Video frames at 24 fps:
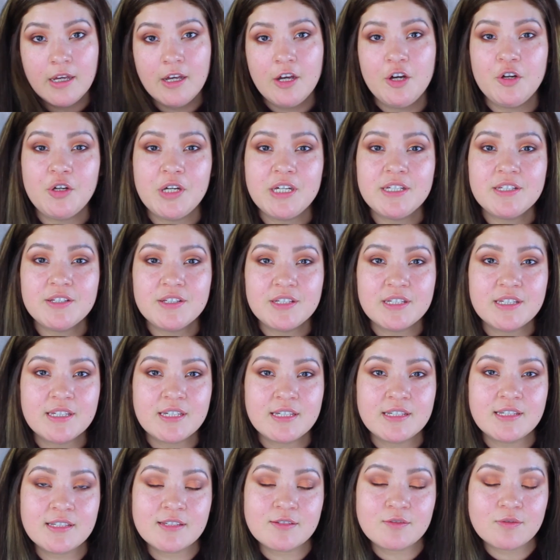Okay, so this
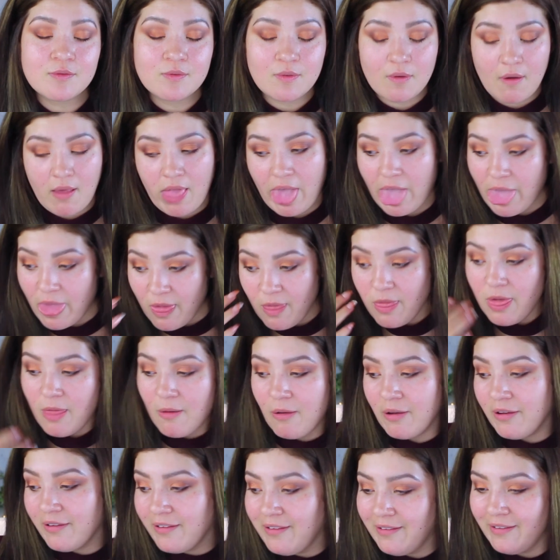is
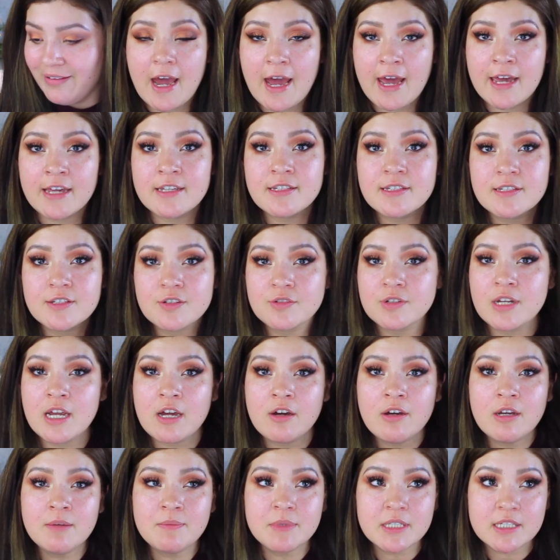eyes. So
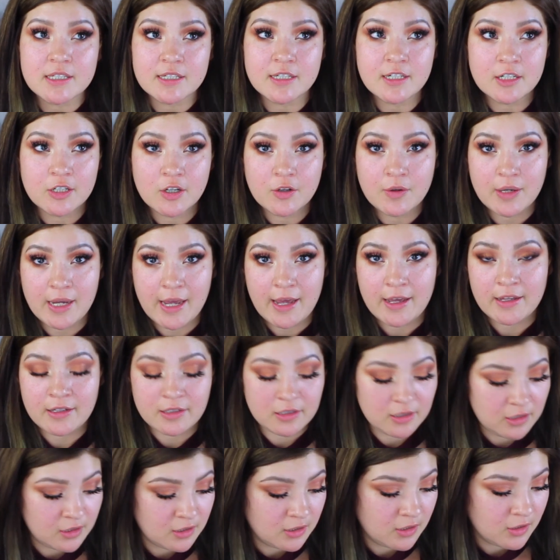now I'm just gonna go
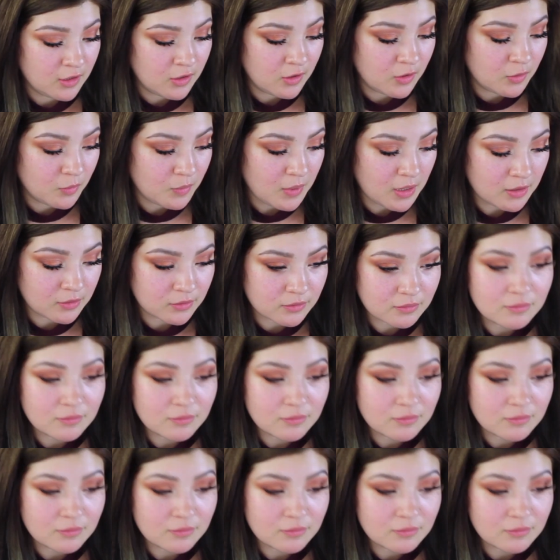ahead, well,